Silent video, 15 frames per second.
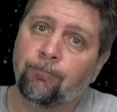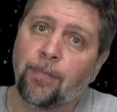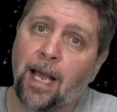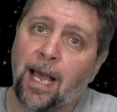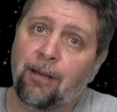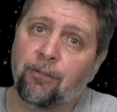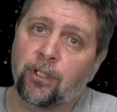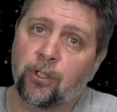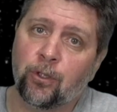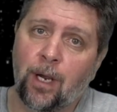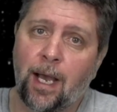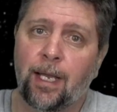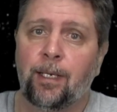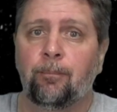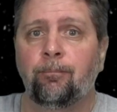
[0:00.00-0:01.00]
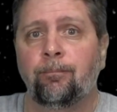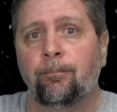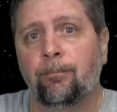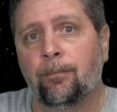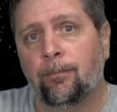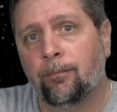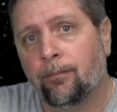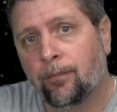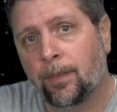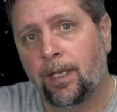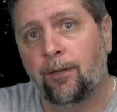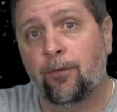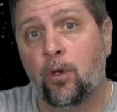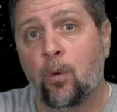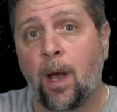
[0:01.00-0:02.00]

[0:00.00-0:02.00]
Haven't tried them. If you